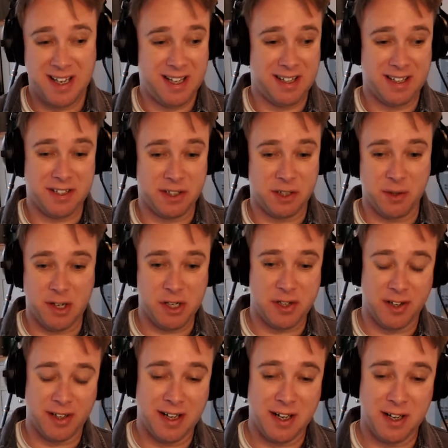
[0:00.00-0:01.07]
that's the question I
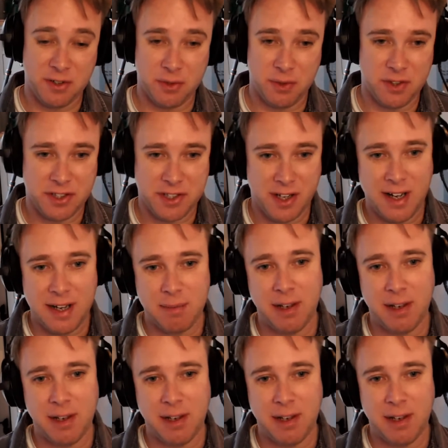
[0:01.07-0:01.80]
get asked all the time.